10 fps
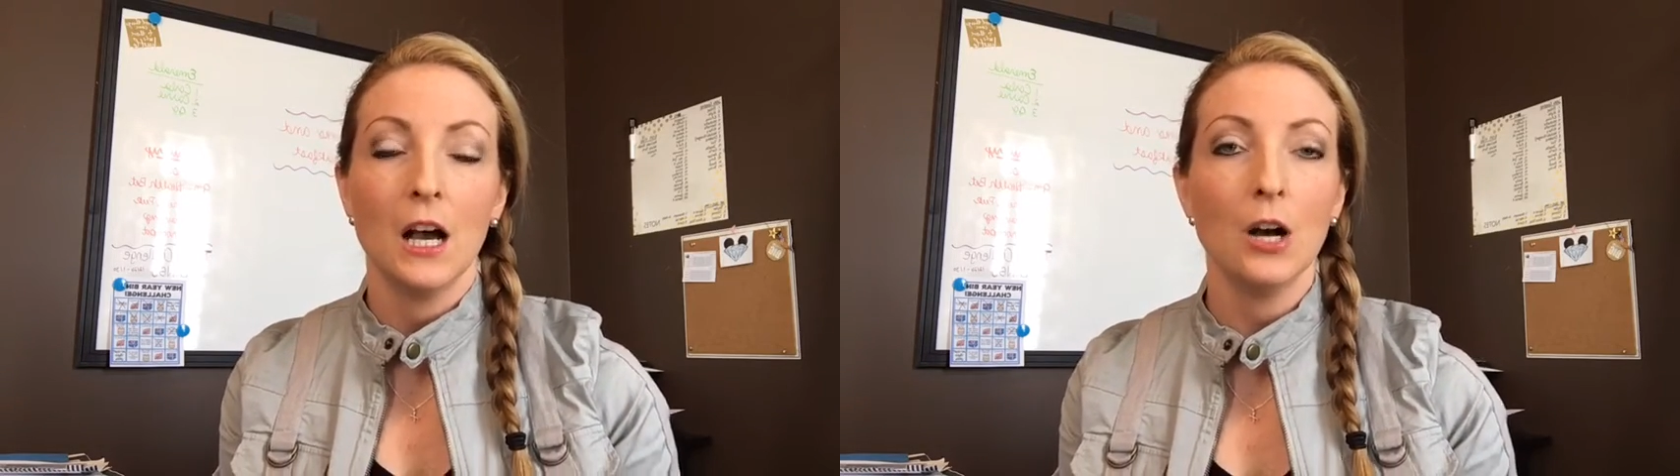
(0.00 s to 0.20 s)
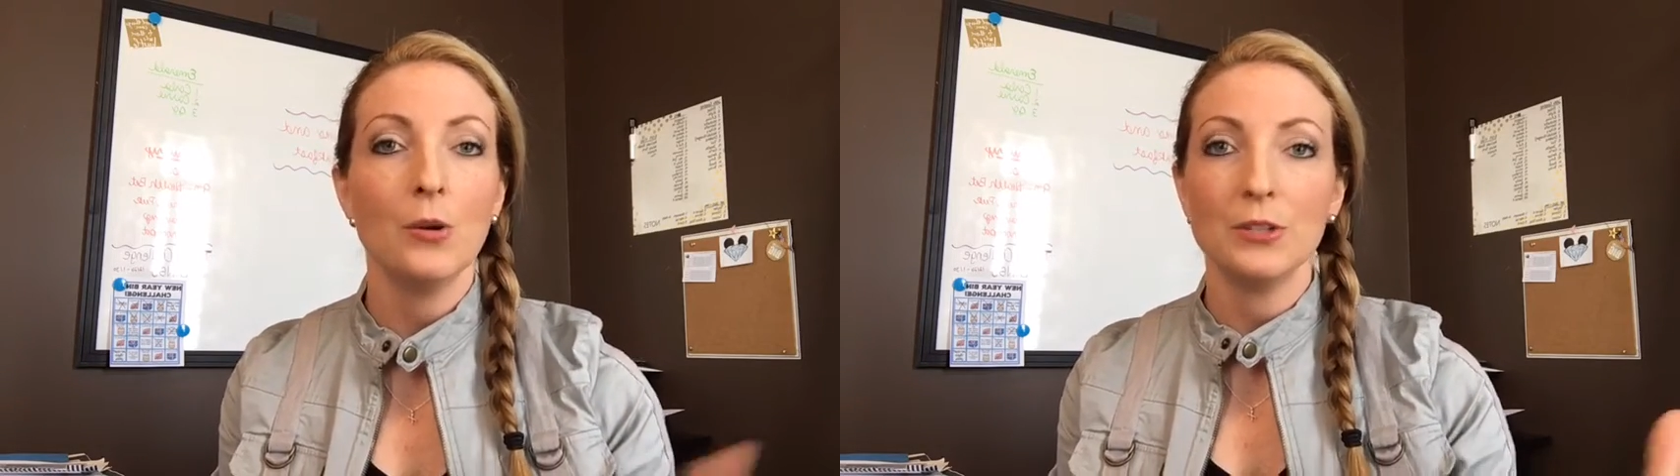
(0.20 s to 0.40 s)

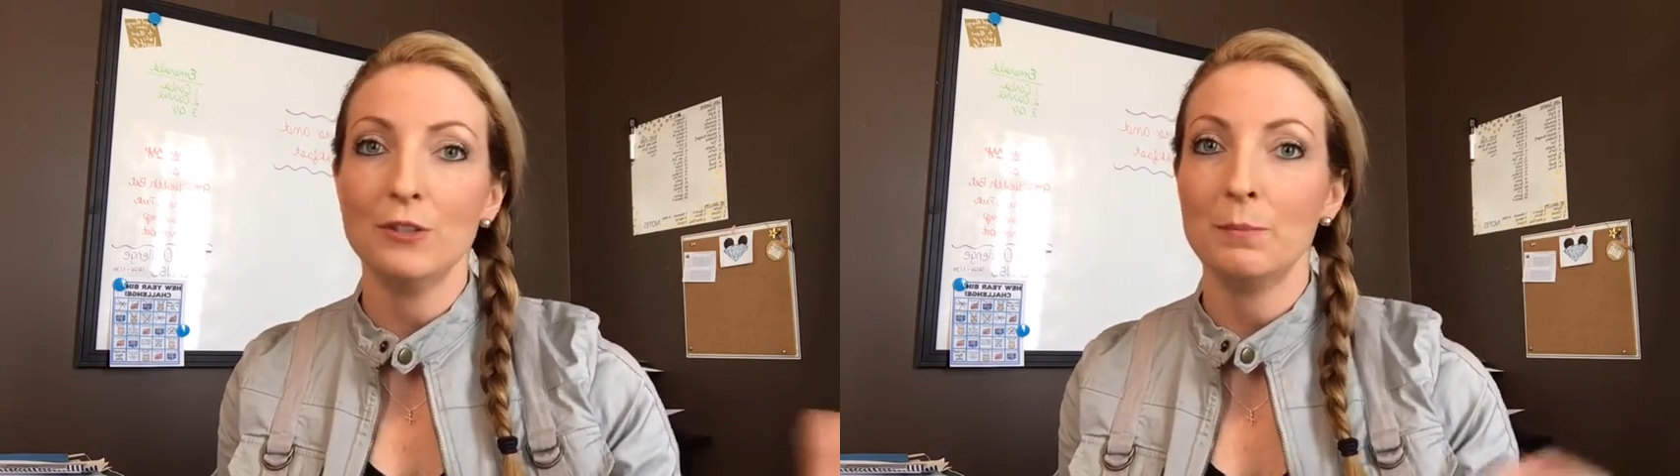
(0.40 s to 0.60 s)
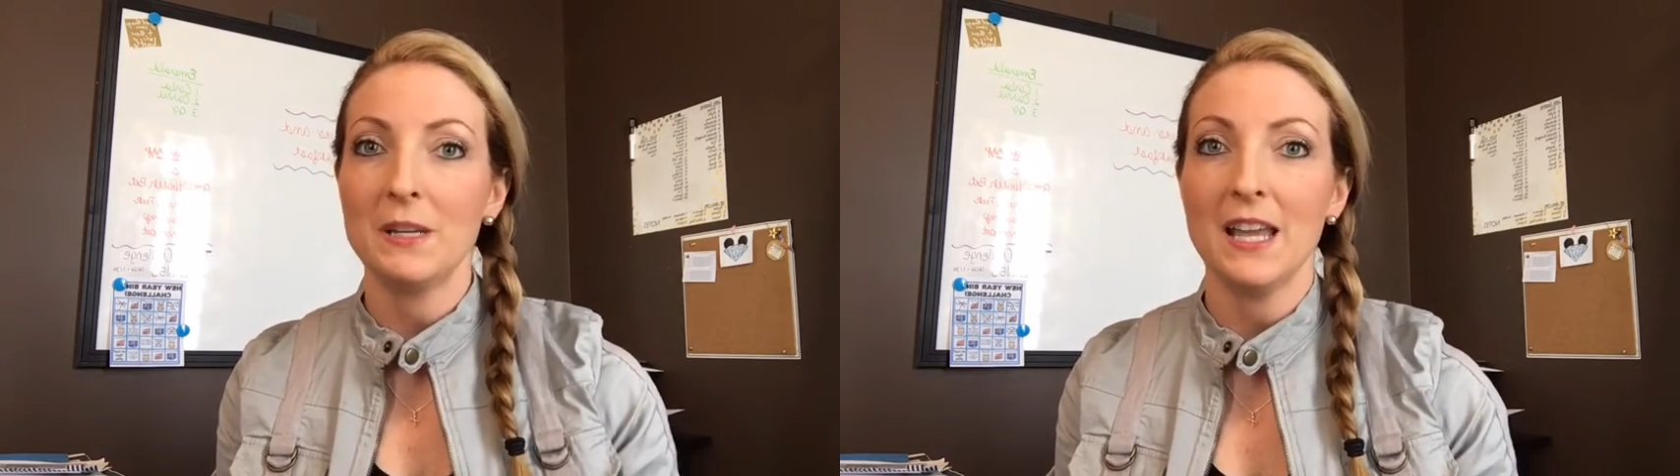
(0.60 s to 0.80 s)
oh,
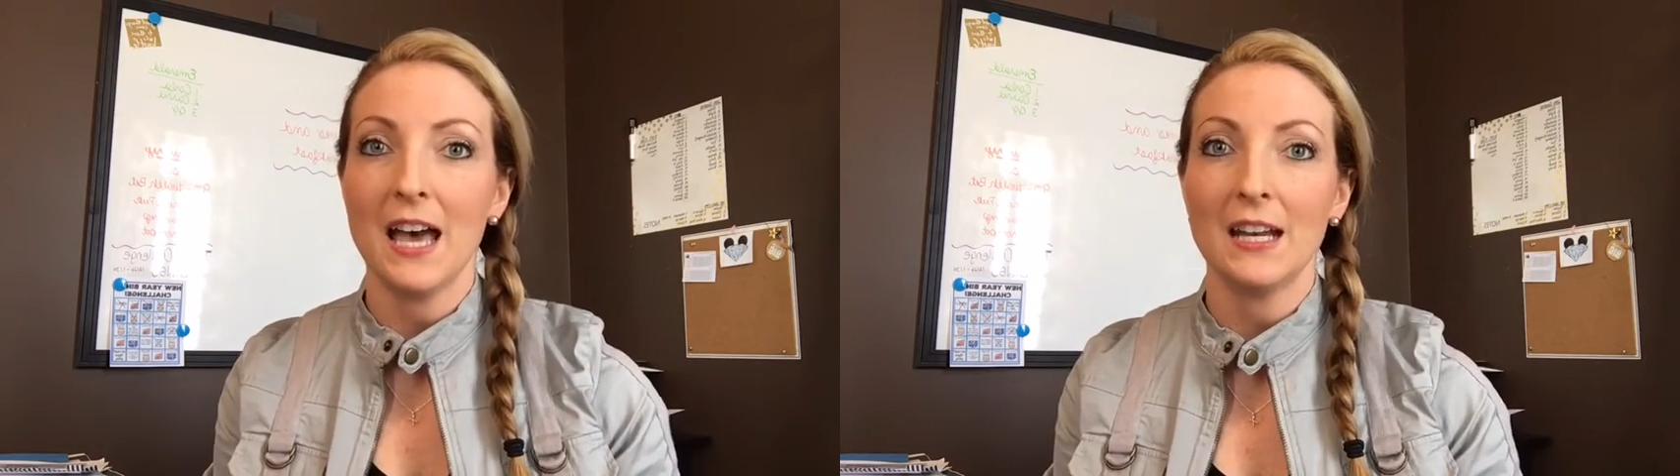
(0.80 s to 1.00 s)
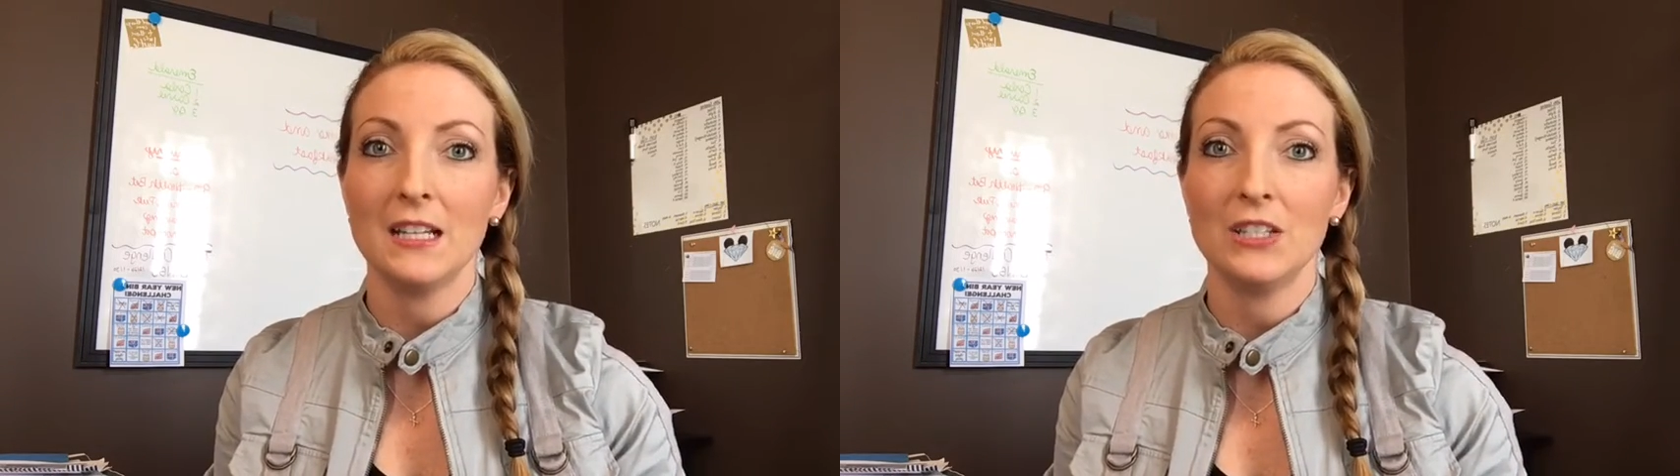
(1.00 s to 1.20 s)
you've been
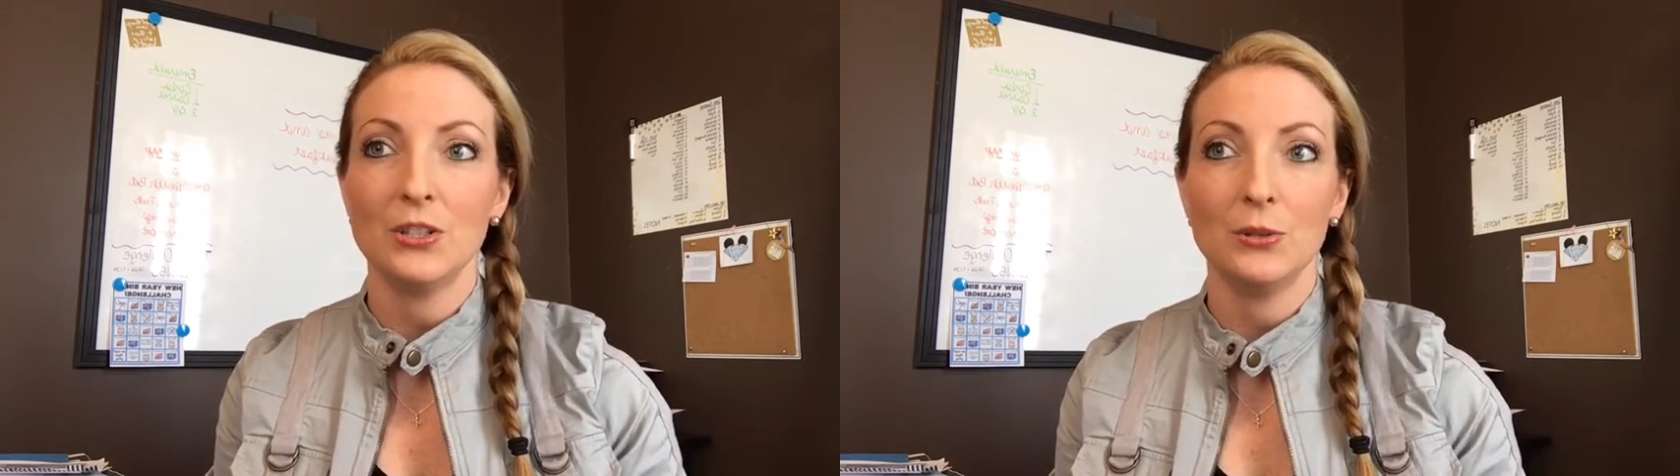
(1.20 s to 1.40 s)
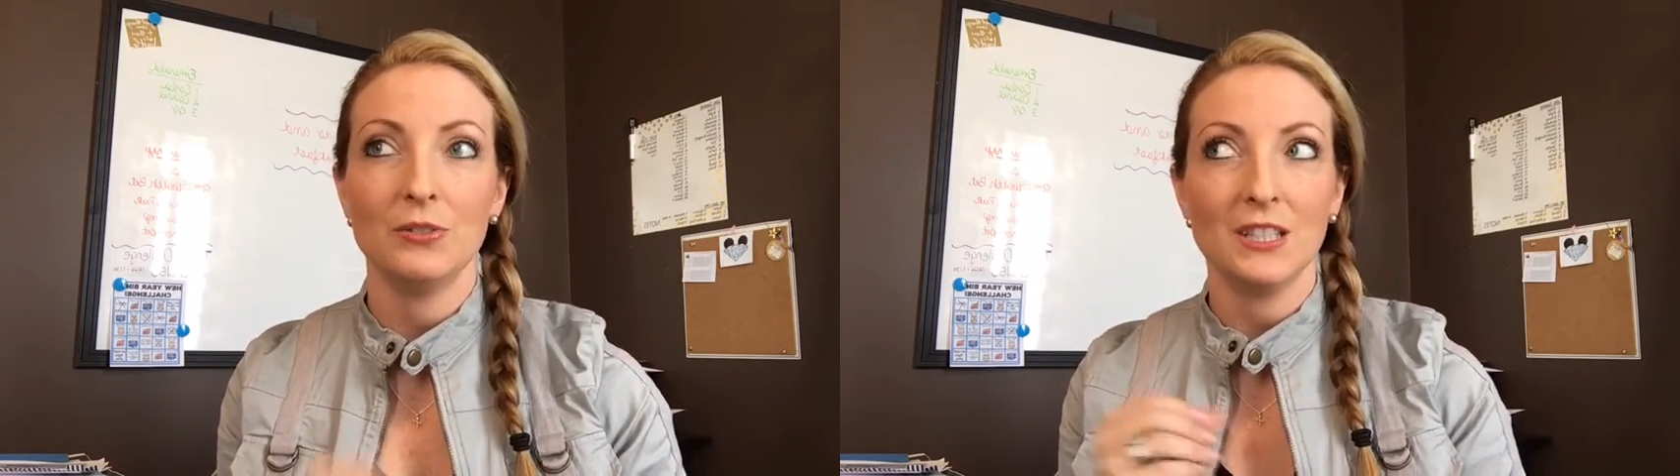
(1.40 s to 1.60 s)
added
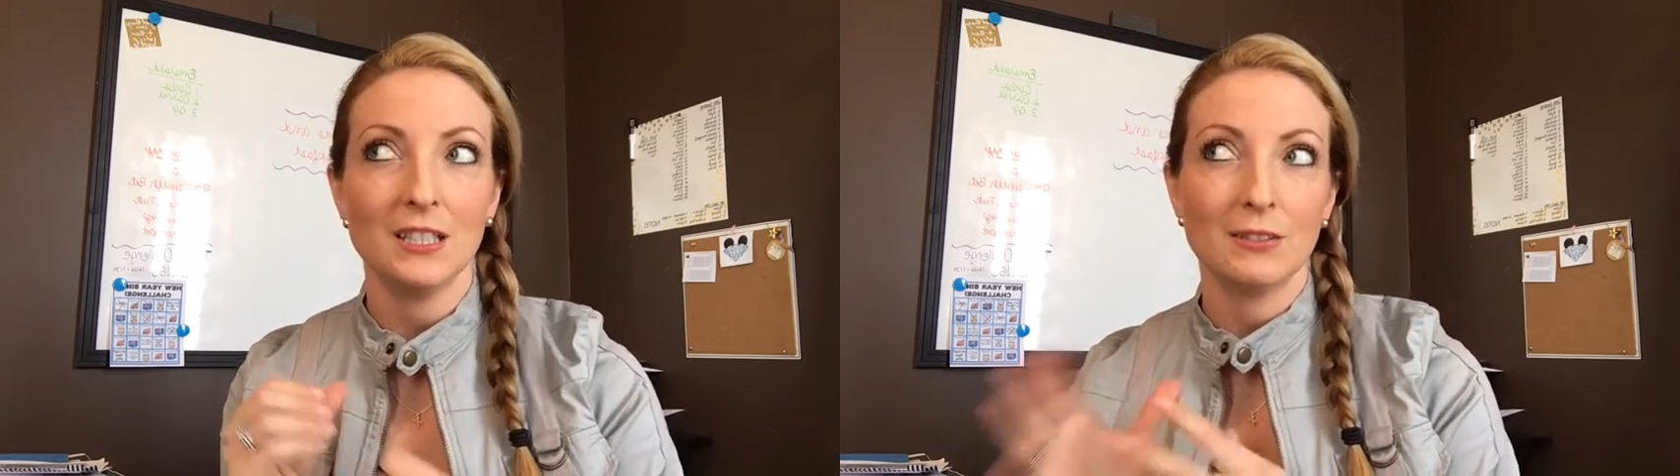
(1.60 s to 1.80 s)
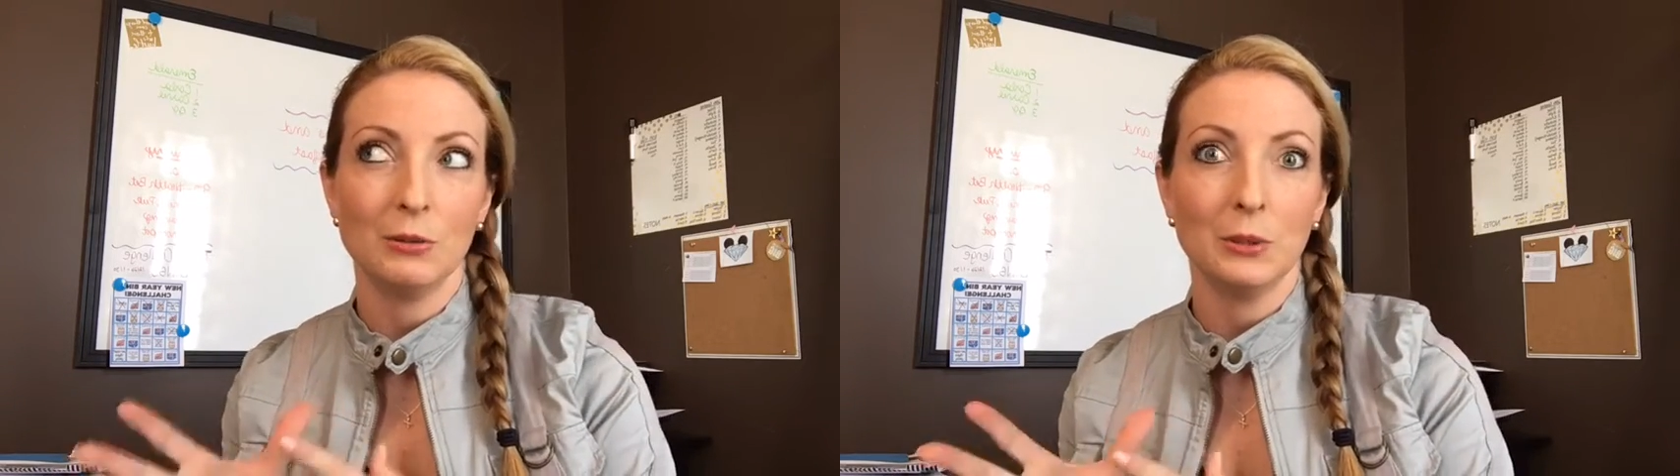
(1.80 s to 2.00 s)
to
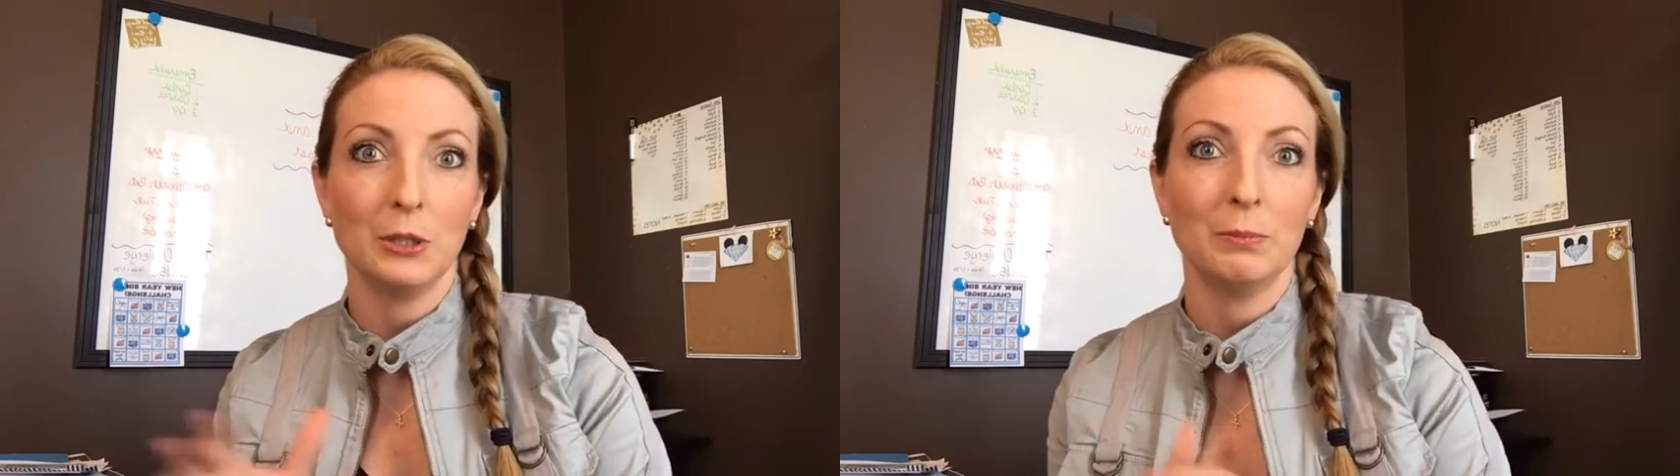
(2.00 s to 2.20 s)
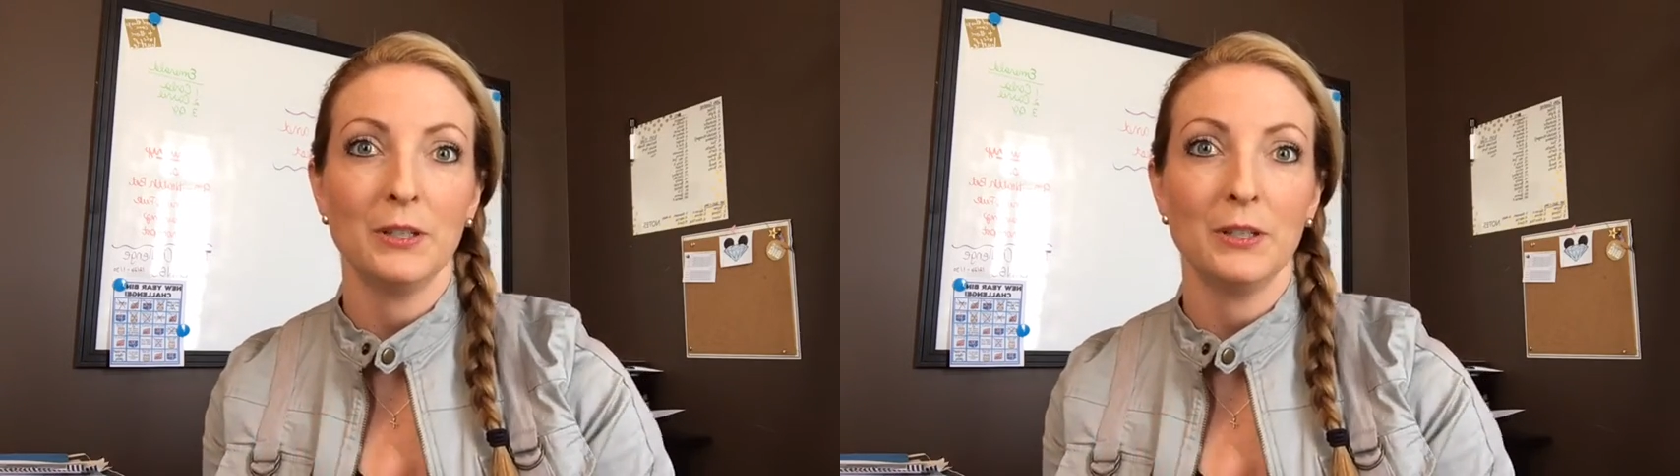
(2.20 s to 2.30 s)
this group,